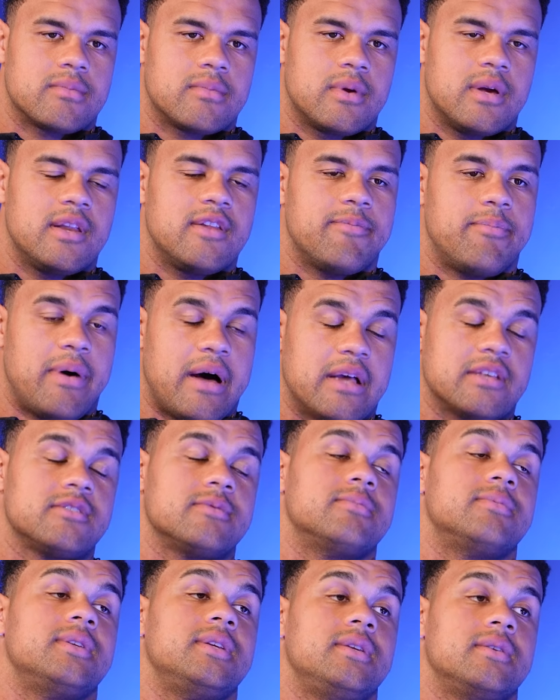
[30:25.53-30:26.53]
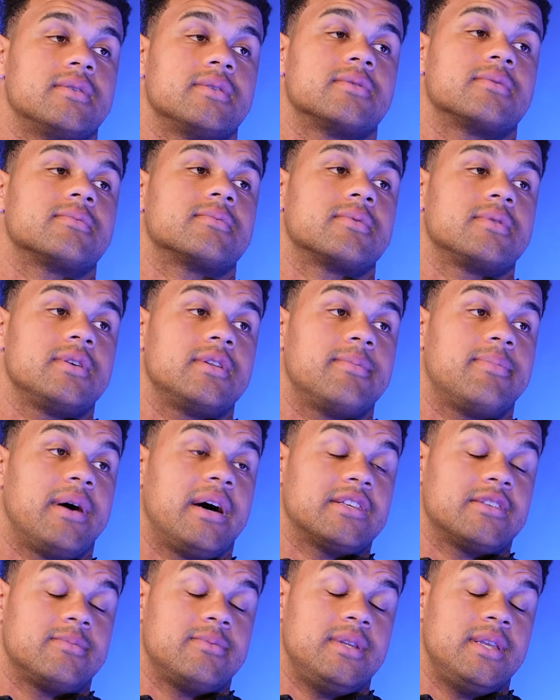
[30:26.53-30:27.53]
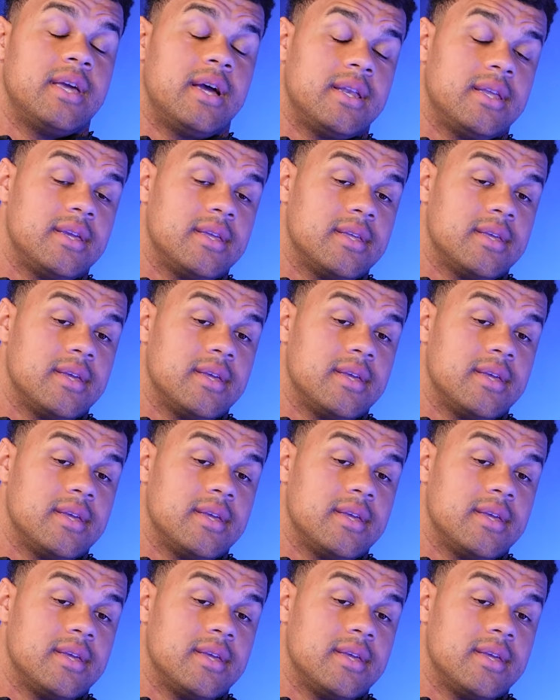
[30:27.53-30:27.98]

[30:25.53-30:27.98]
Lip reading: could have possibly done it.